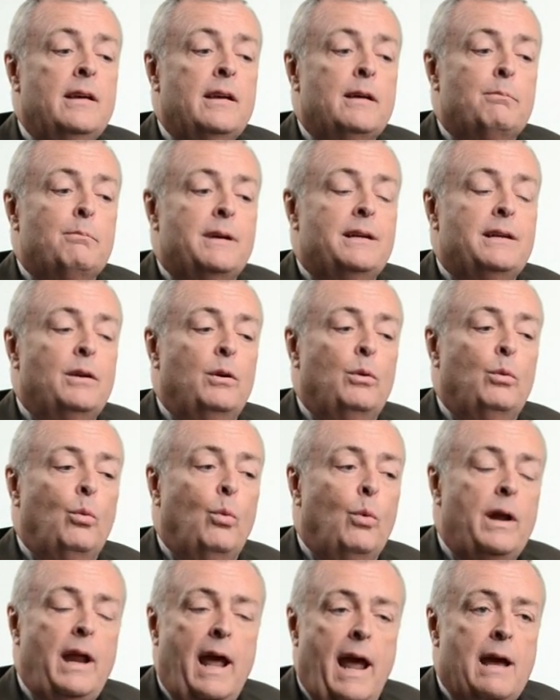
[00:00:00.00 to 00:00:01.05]
But
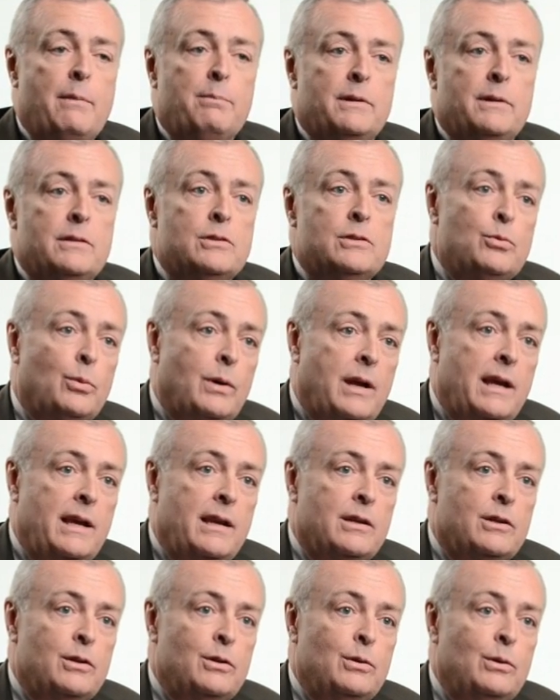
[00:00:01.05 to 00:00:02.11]
what happens when I
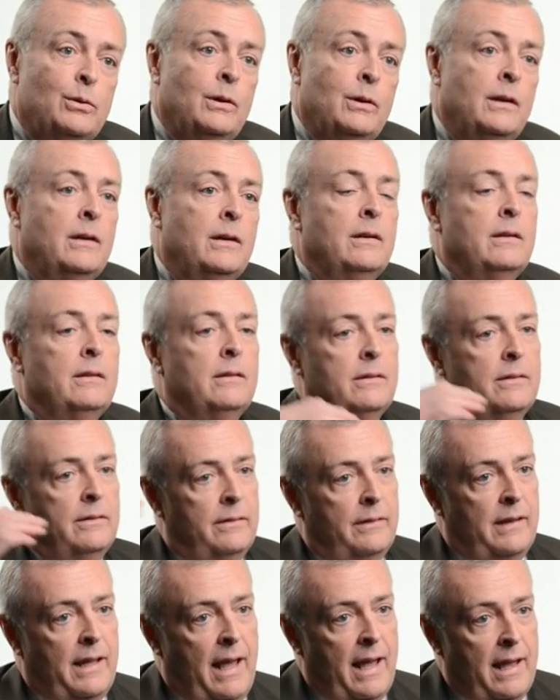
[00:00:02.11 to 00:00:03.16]
get to
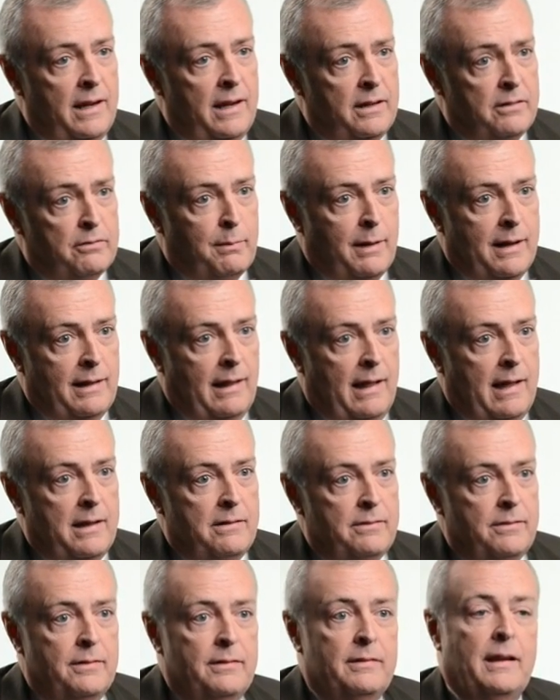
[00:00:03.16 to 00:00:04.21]
the end of my
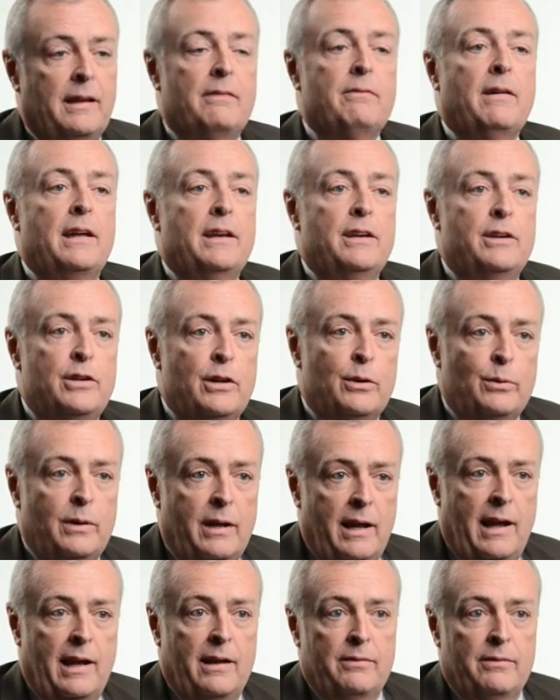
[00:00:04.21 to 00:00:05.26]
life if I don't
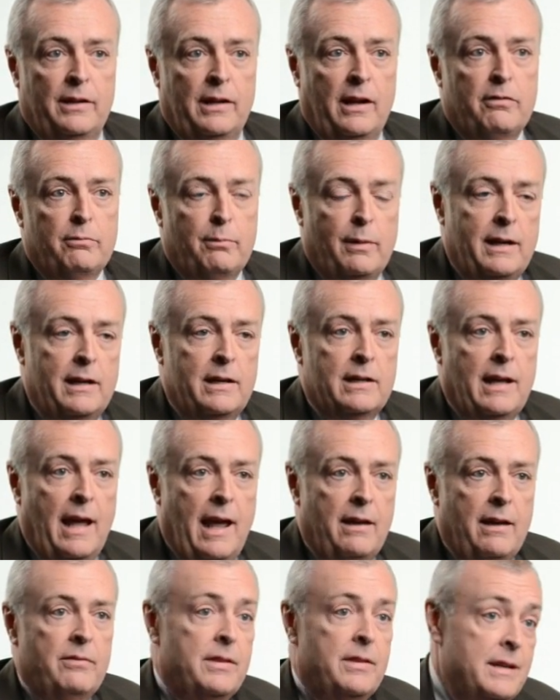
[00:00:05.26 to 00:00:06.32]
have enough money to
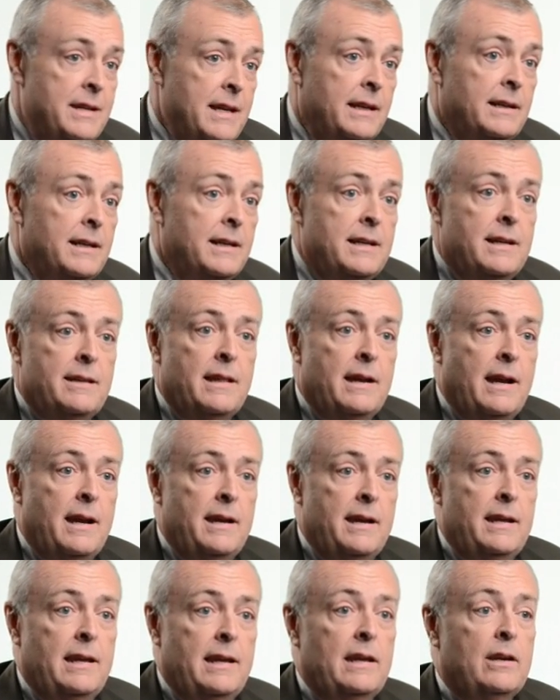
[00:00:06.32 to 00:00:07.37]
have the dignity that I
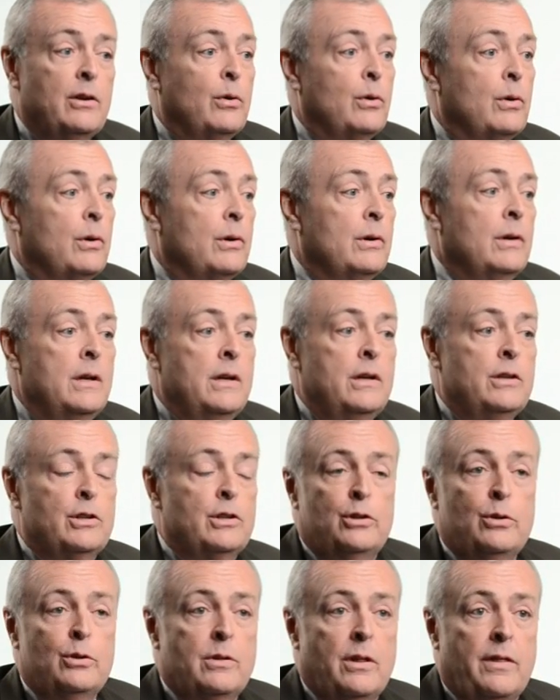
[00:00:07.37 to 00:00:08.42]
need or to
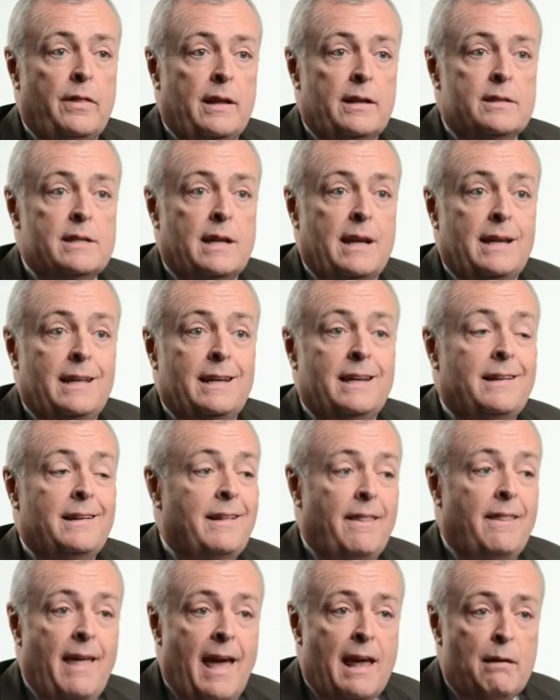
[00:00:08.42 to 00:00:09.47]
do the things that I need
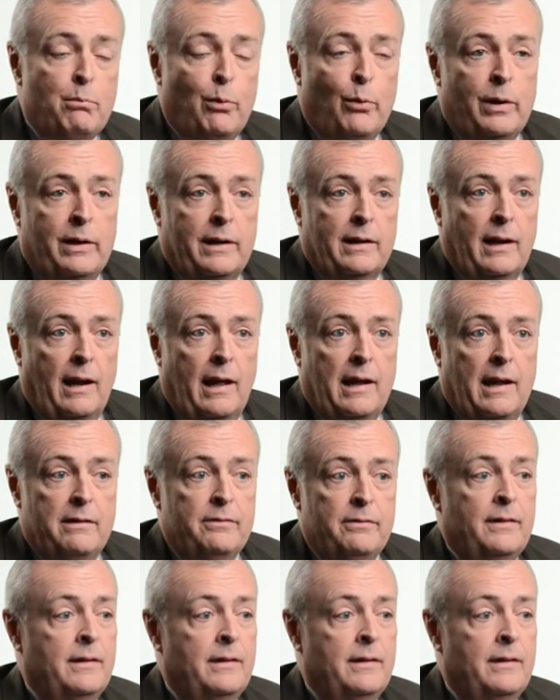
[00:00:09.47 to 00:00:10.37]
at that point in life?